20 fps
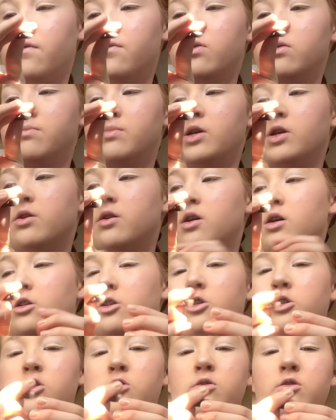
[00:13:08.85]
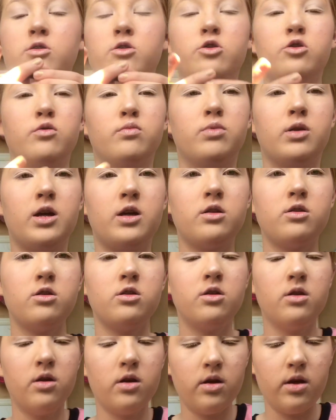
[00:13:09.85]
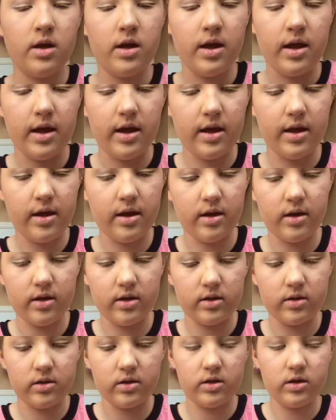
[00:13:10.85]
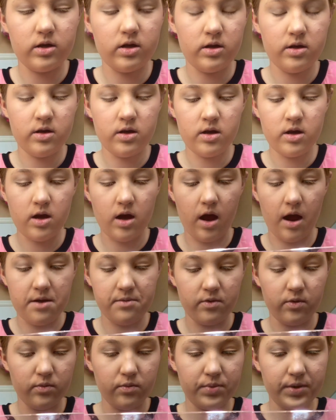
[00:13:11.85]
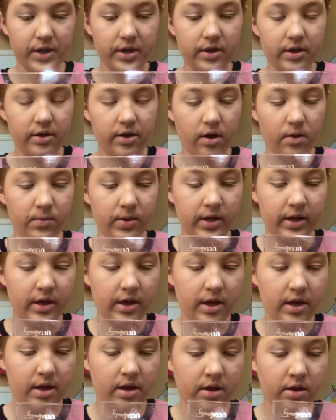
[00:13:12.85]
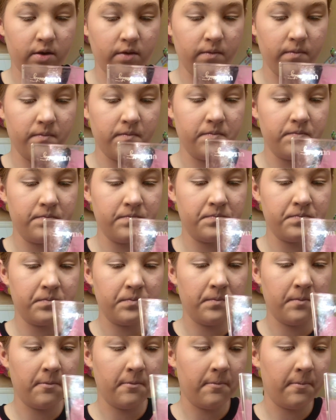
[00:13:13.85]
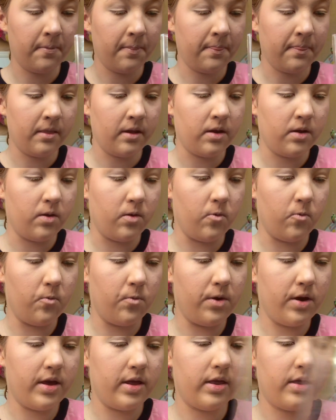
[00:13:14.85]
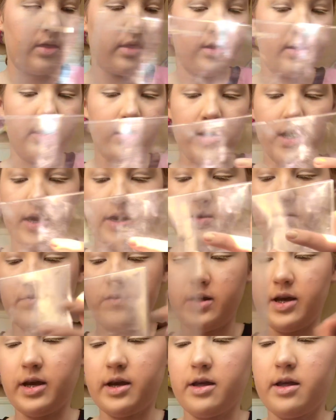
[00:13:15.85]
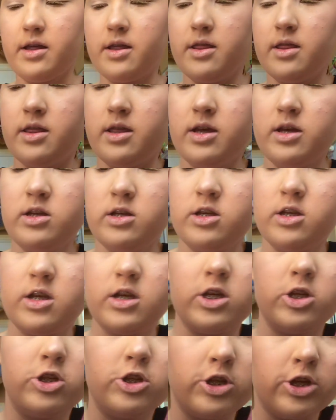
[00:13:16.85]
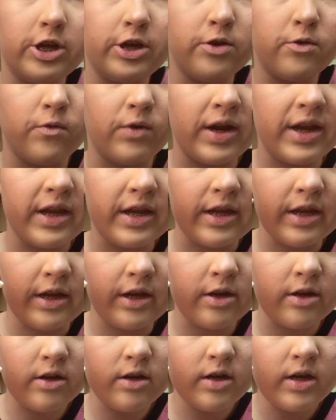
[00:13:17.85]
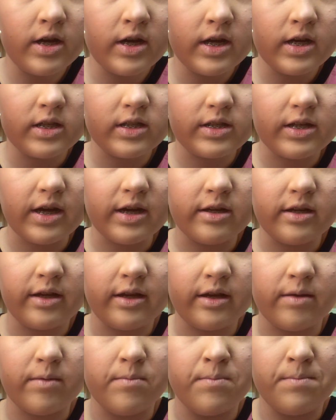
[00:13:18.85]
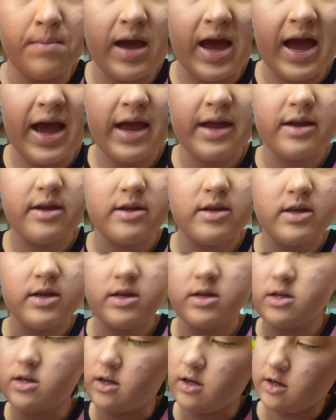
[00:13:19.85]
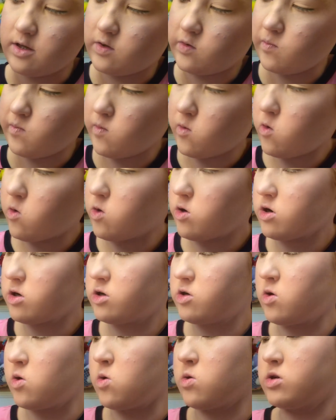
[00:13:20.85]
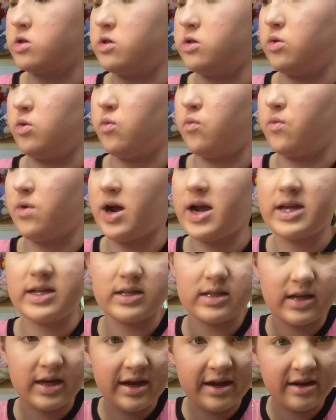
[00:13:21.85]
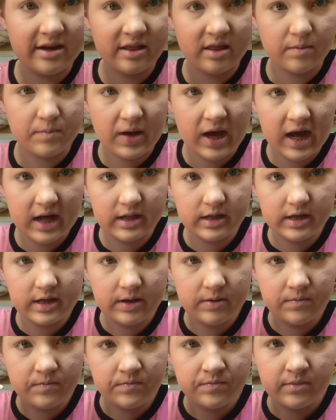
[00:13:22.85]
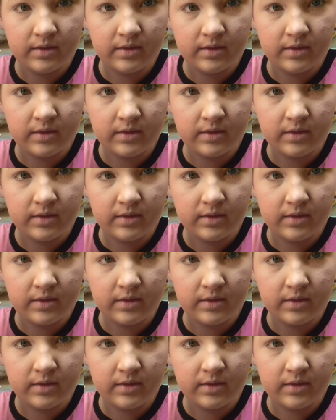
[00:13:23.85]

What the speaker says: Femira 202 brush, and I will be going in with kind of like this shade right here. It's kind of like a matte. It's more towards the right side of the palette,